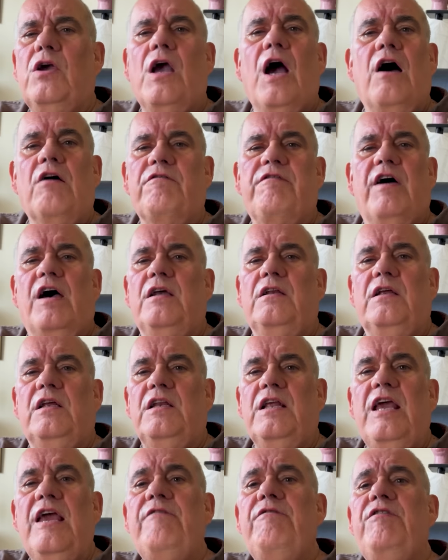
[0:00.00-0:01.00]
can't find it
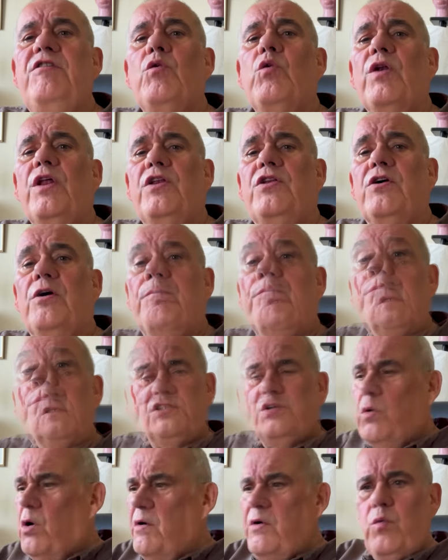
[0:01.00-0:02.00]
if you wanted to.
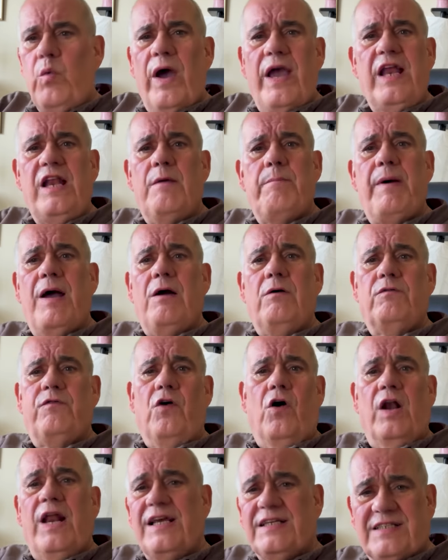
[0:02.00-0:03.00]
So what are we waiting about
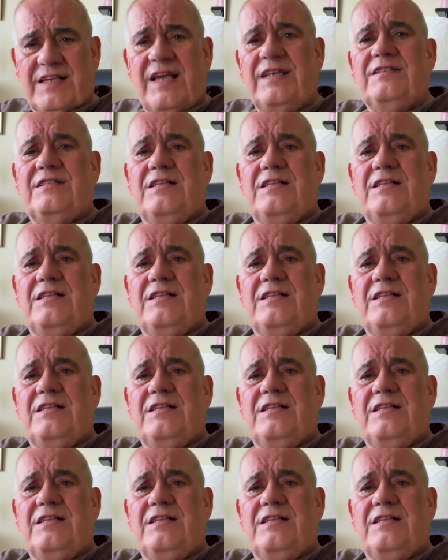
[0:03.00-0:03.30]
for? Let's get